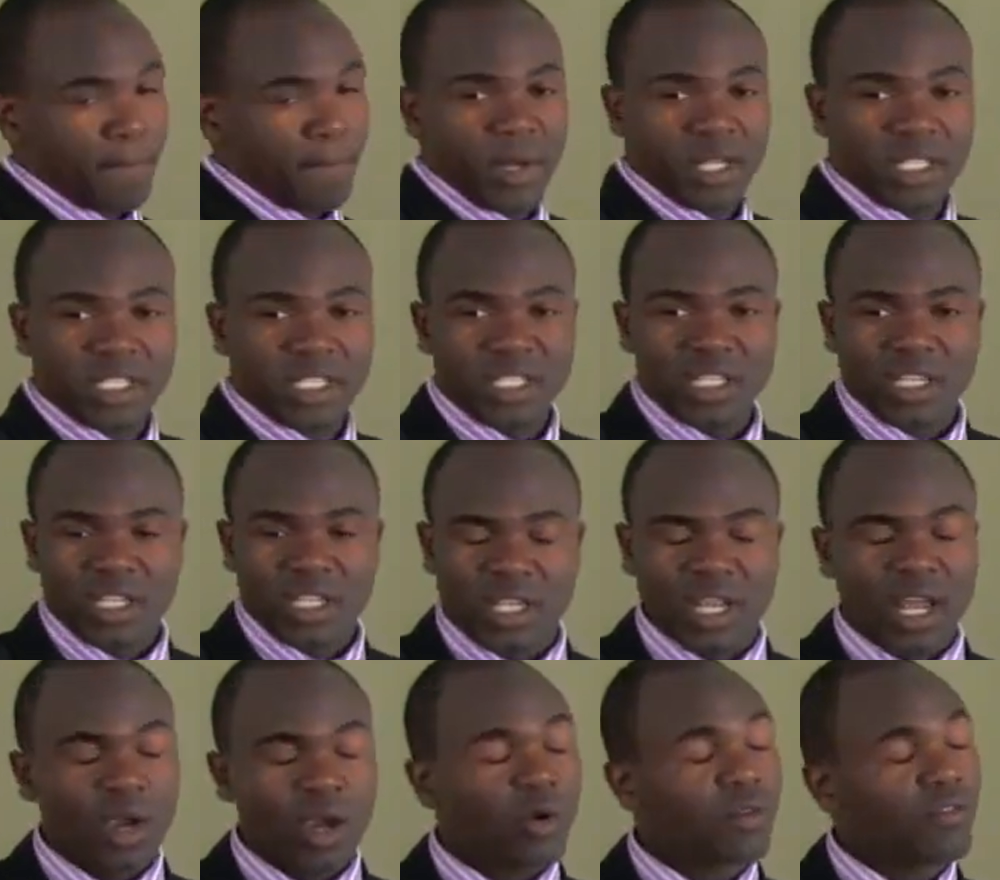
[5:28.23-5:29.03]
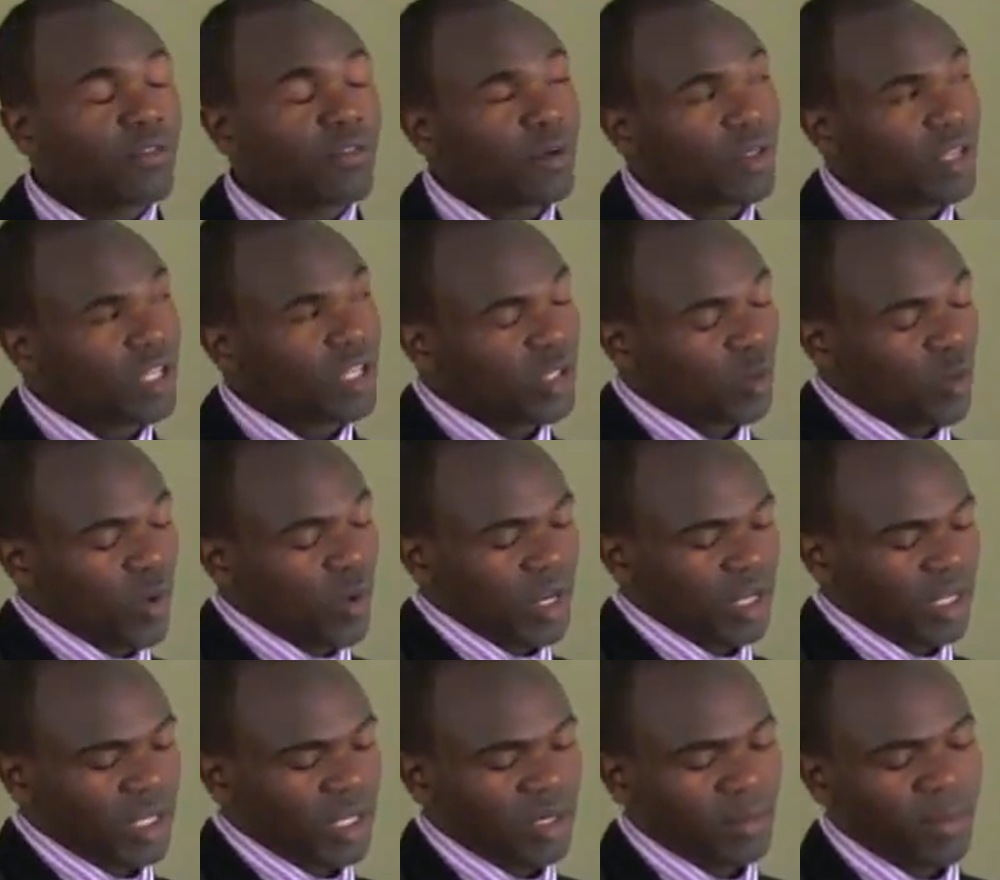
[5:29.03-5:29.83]
But now for this
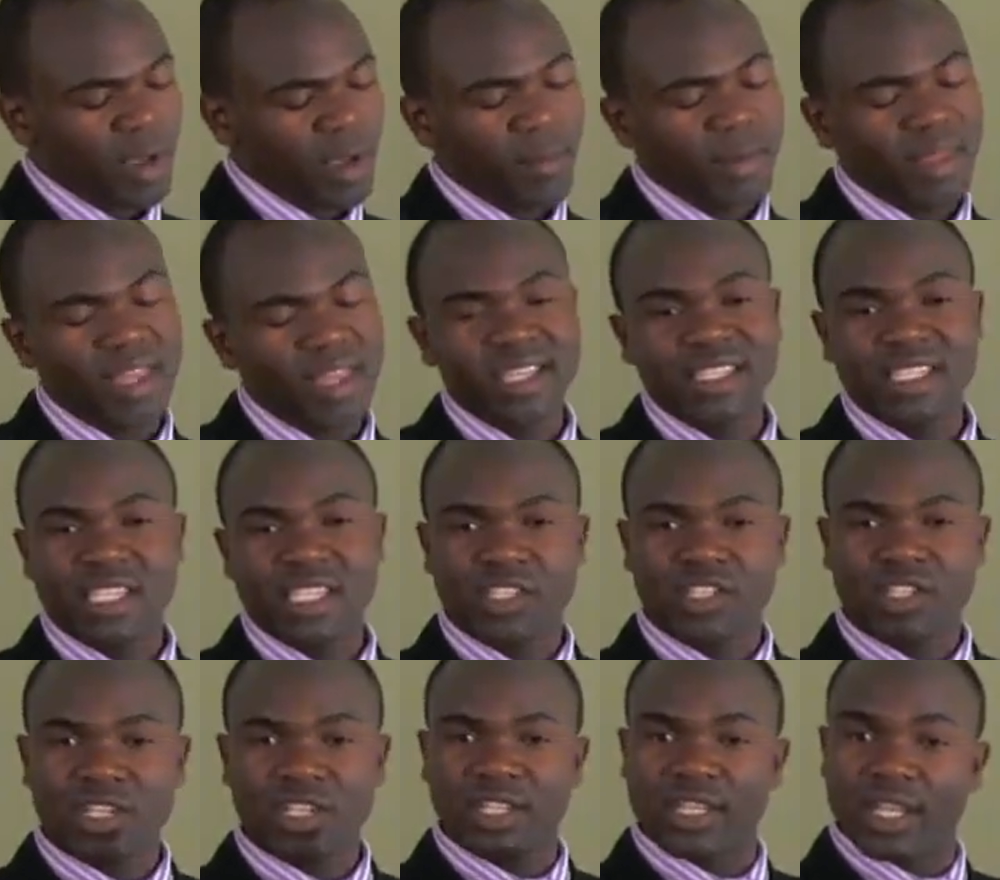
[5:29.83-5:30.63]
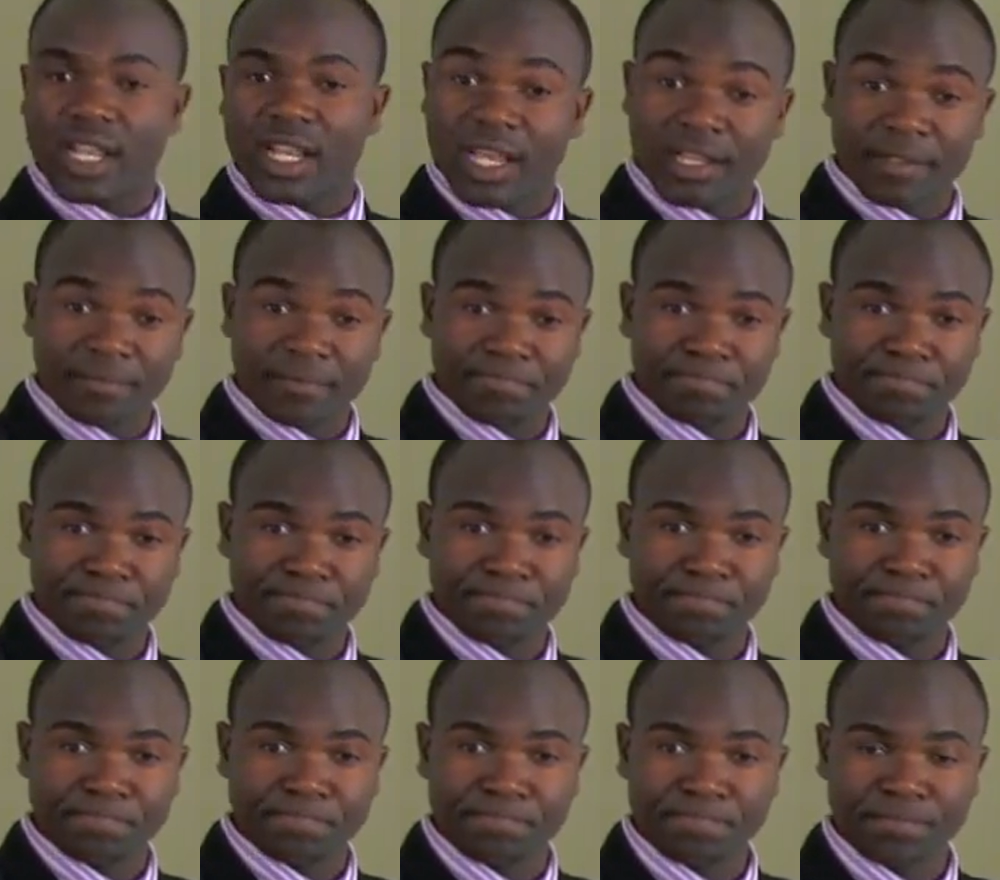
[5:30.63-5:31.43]
one, remember there's a straight line
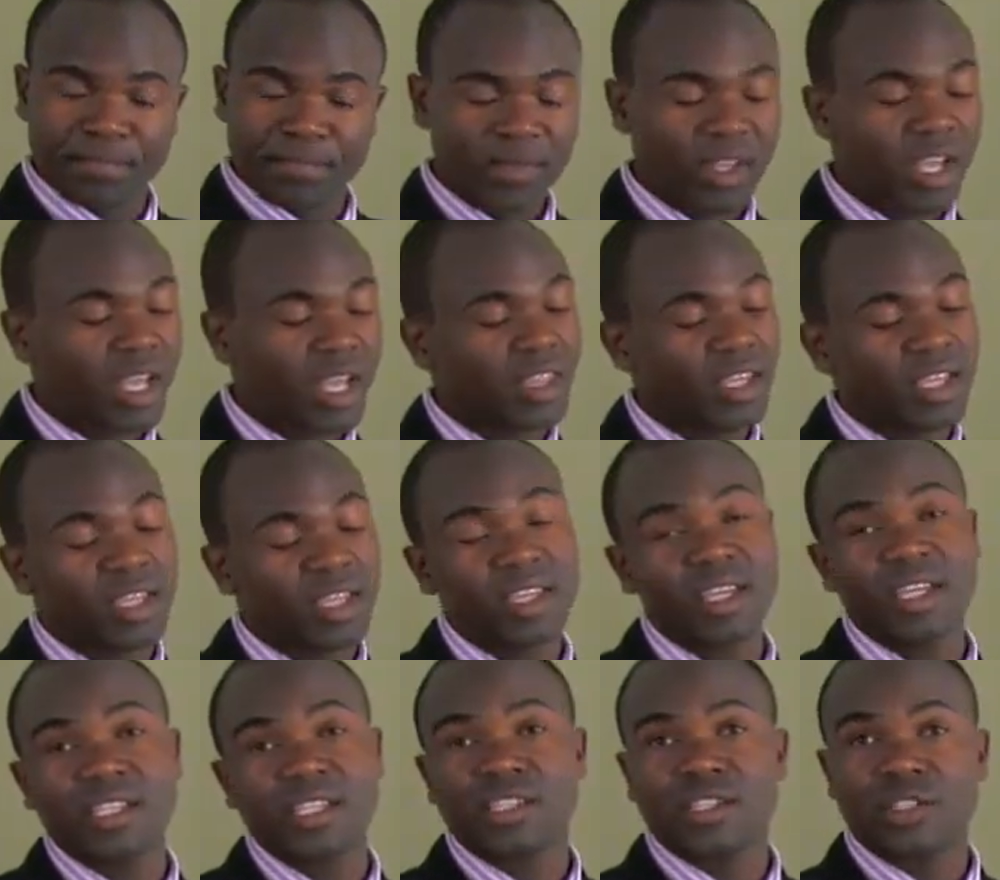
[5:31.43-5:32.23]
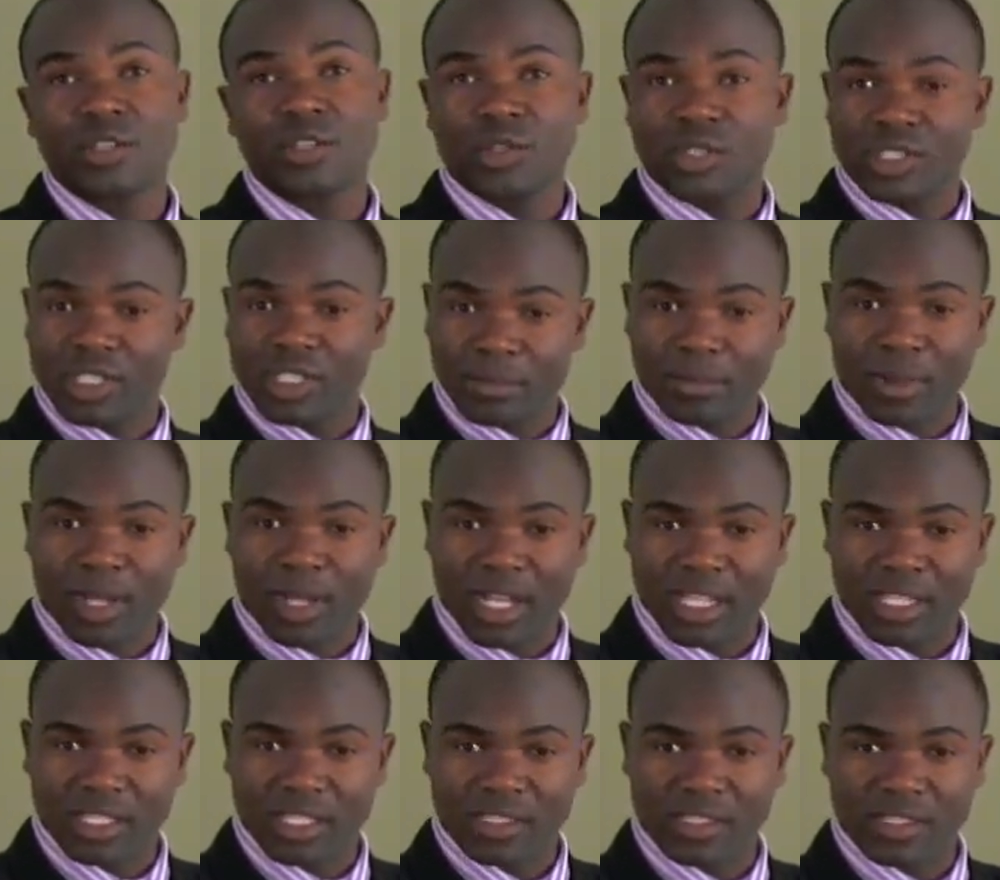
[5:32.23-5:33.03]
and then there's reducing
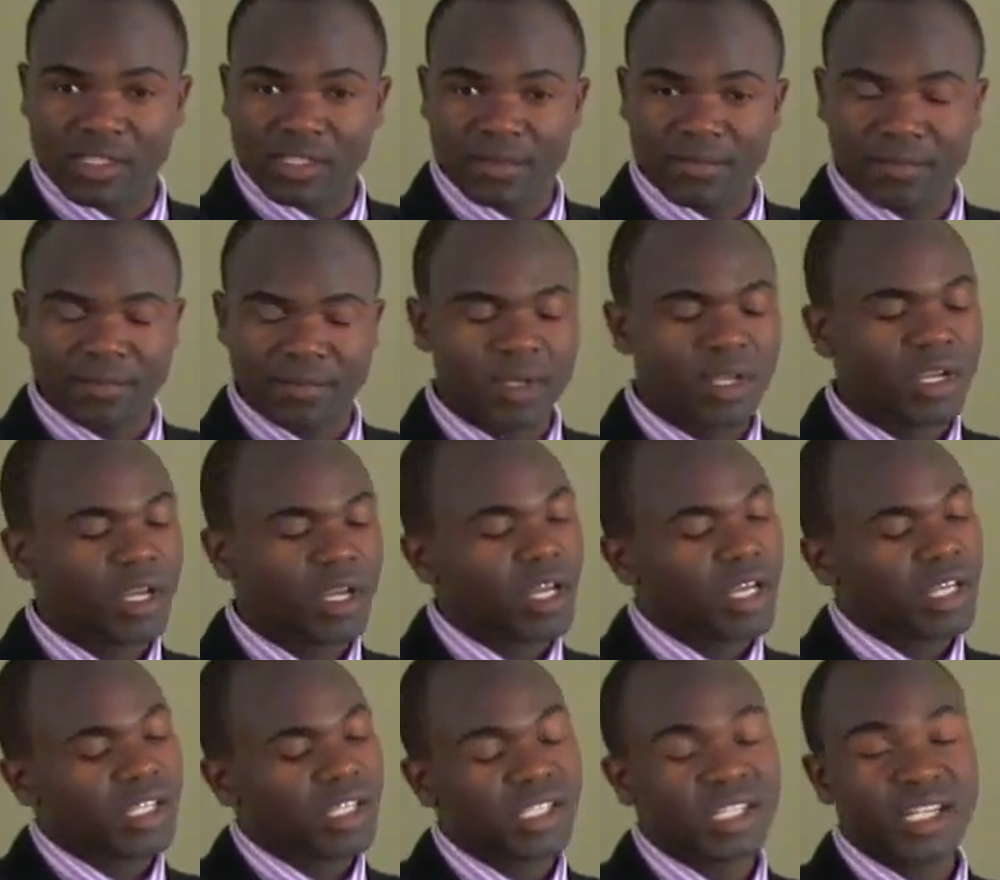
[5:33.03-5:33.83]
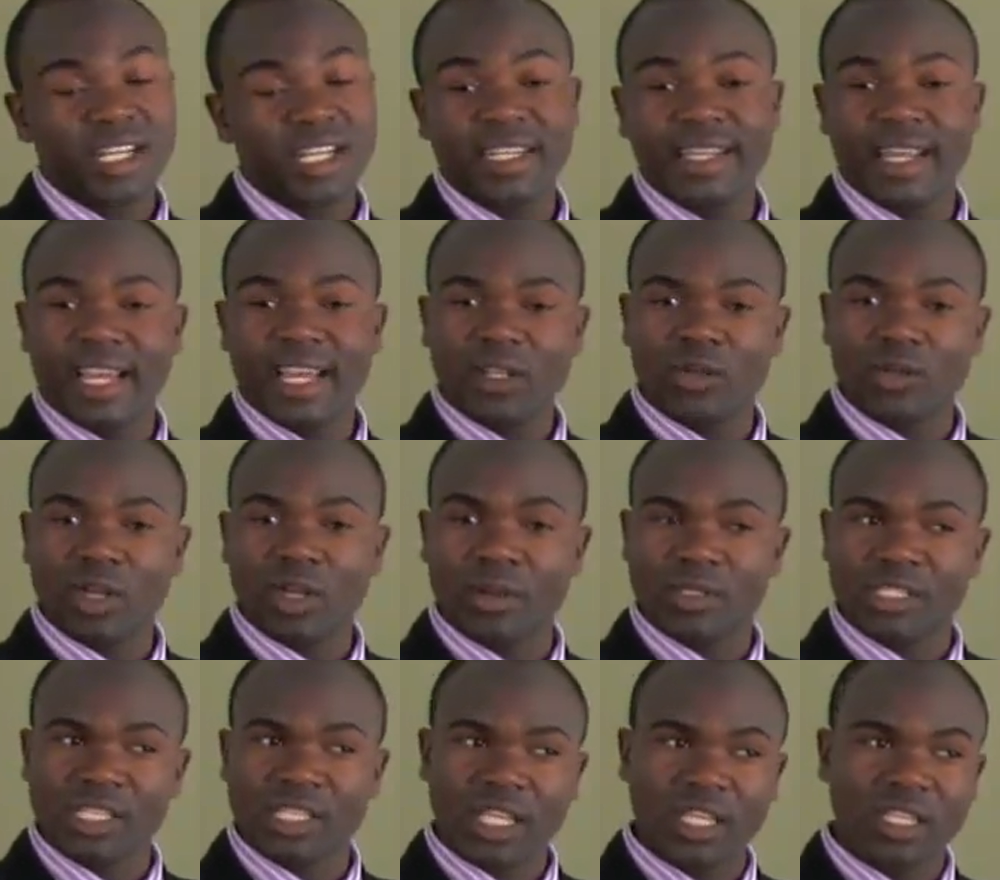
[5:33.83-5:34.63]
balance. Straight line,
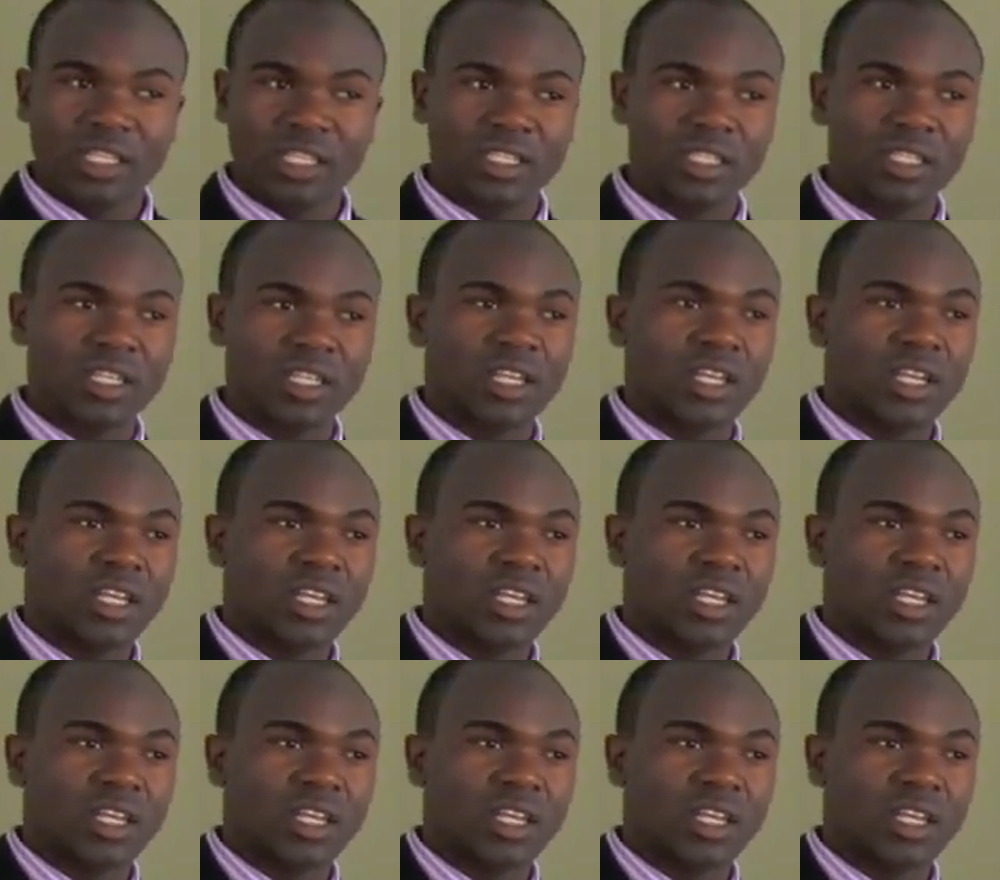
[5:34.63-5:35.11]
you are saying